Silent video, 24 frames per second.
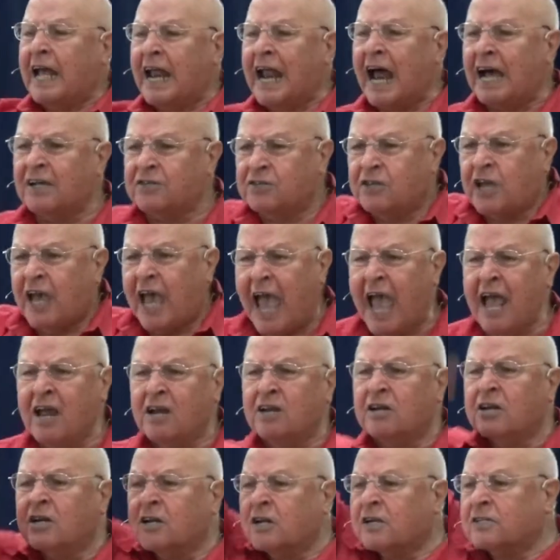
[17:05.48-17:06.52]
that as the
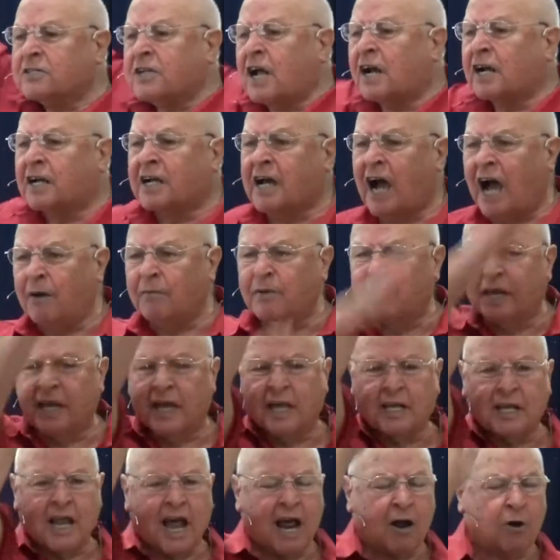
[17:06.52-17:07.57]
angels are coming
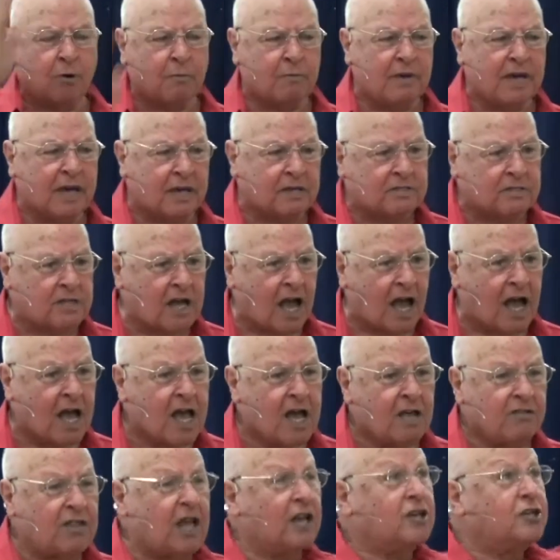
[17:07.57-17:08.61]
in our midst,
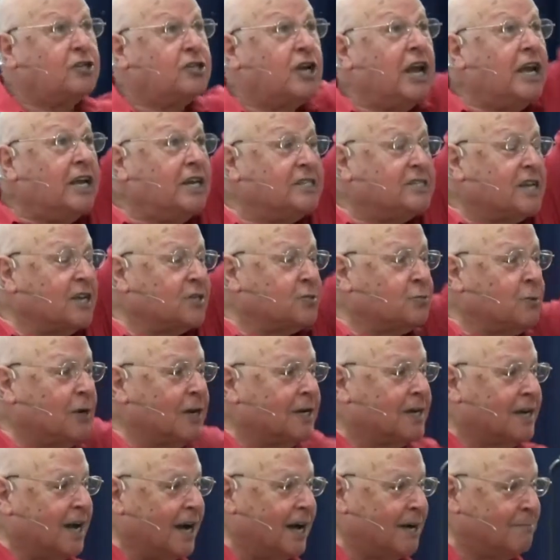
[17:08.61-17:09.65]
that Jesus
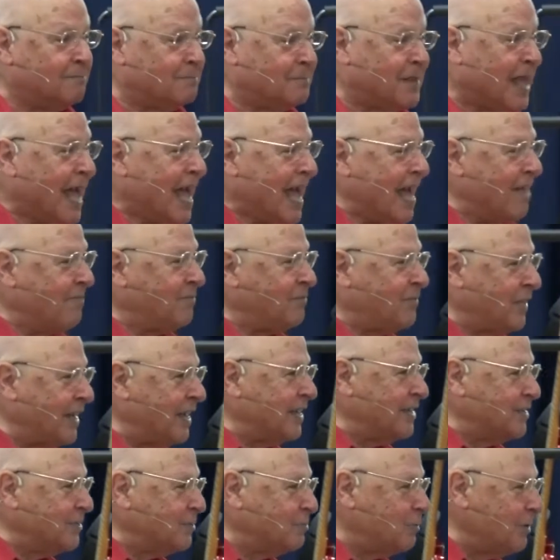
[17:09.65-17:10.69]
will come and
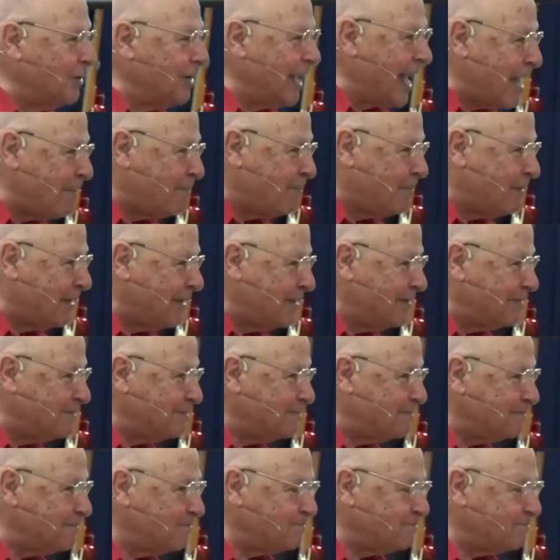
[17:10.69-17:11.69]
things will happen.